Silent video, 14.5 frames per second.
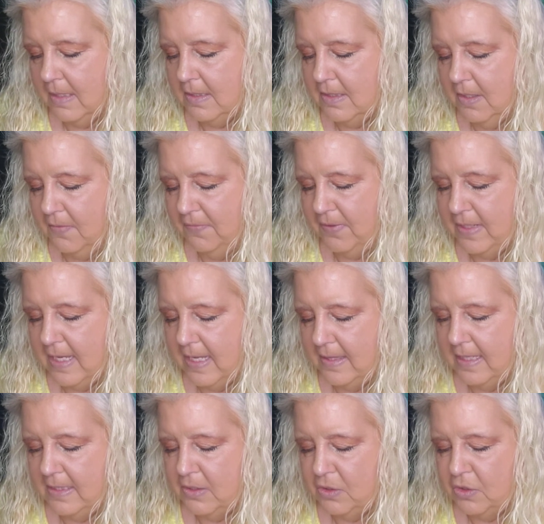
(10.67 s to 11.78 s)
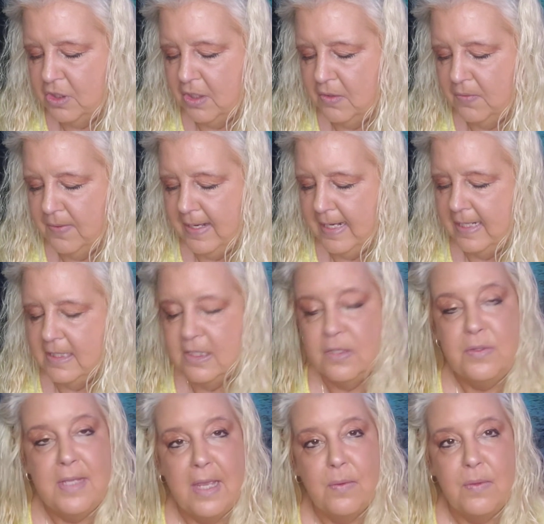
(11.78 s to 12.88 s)
Don't forget, these are general readings, so
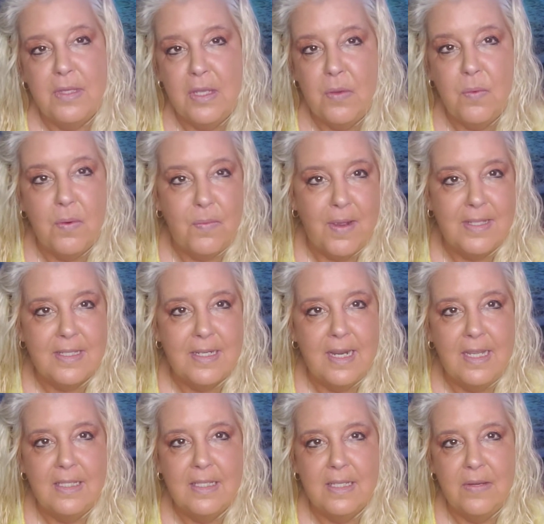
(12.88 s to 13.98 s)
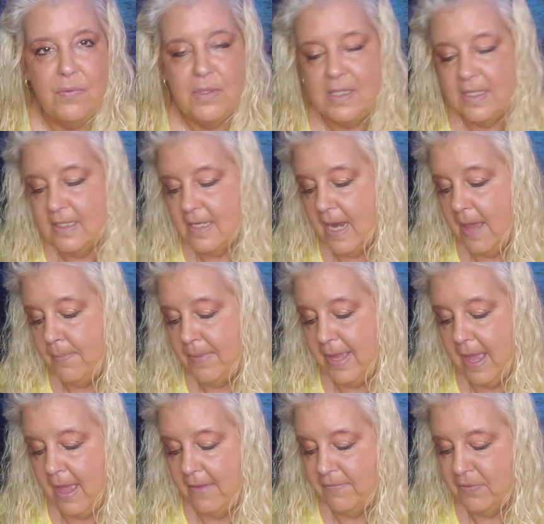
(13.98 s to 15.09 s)
take with you what resonates, leave what does not
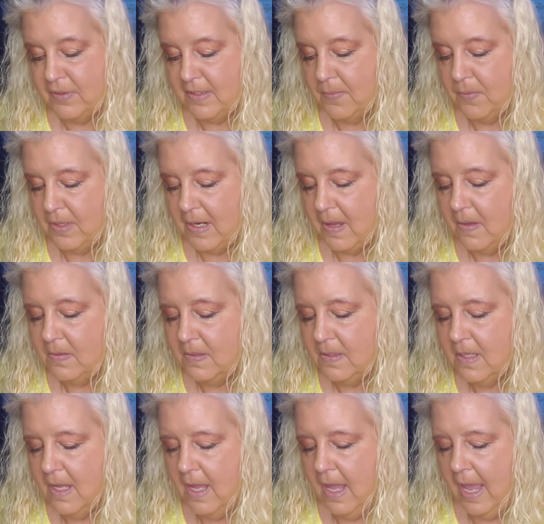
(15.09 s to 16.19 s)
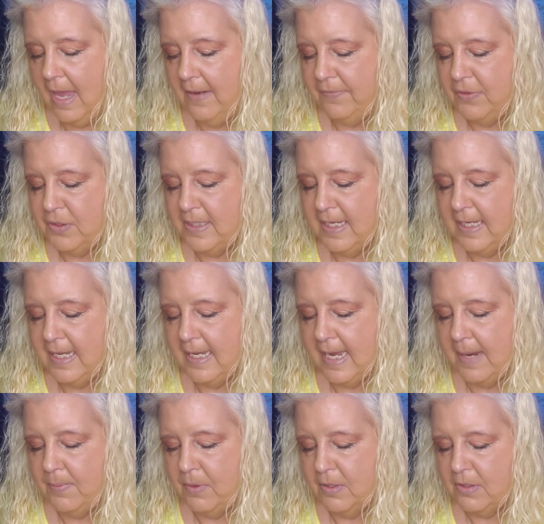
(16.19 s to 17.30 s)
behind for someone else. And if you're seeking
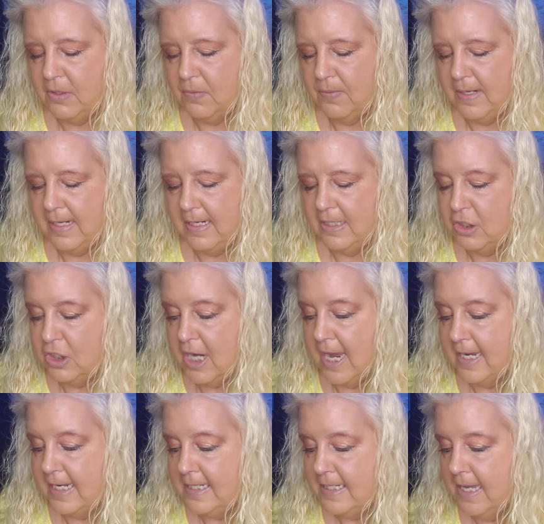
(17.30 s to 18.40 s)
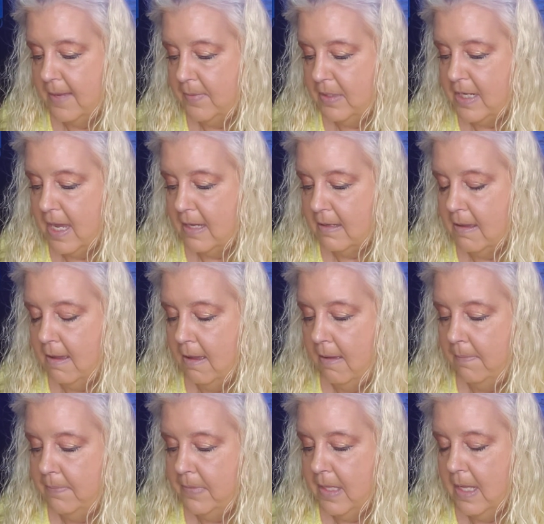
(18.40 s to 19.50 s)
a personal reading, it's JackieTomlin.com.
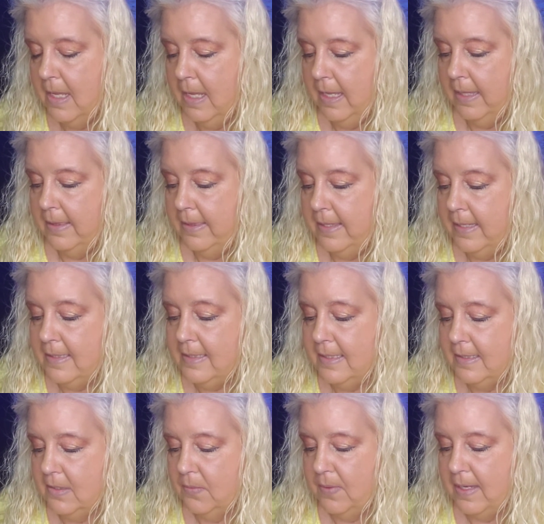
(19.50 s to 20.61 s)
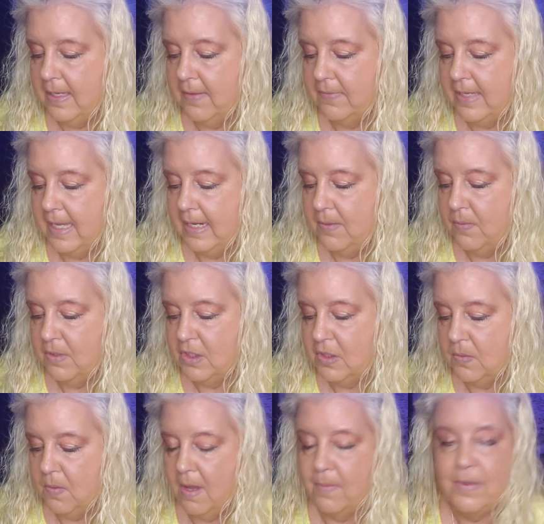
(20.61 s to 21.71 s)
This is a week of getting what you
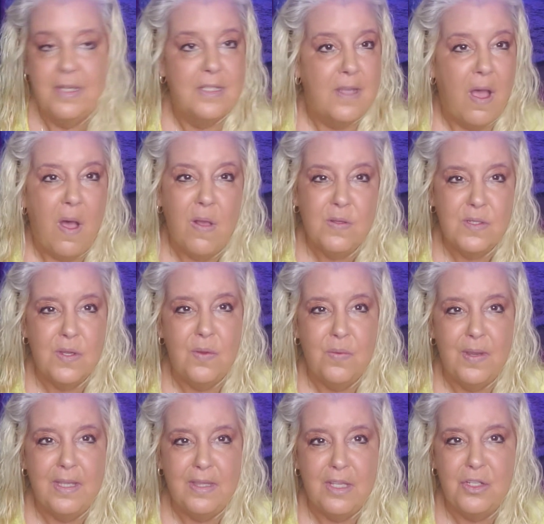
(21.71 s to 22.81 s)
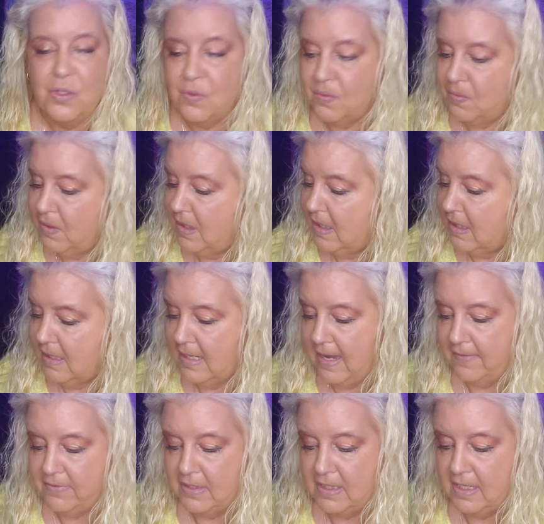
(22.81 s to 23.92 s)
want, but it's also a week that you're really going to
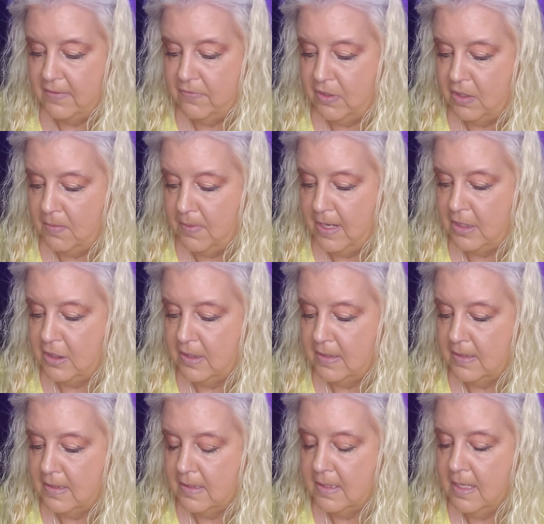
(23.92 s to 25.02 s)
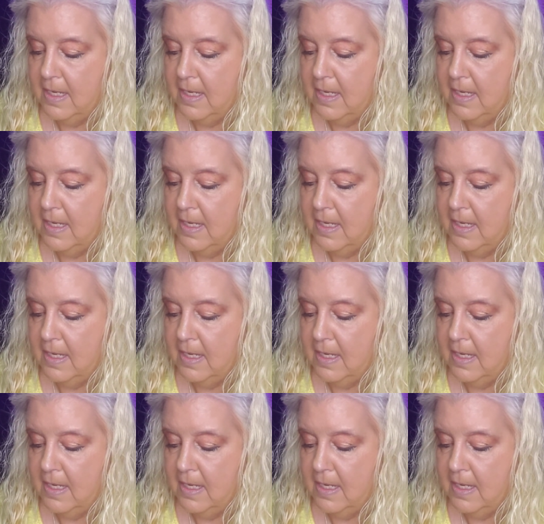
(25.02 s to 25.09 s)
have to dig for your patience.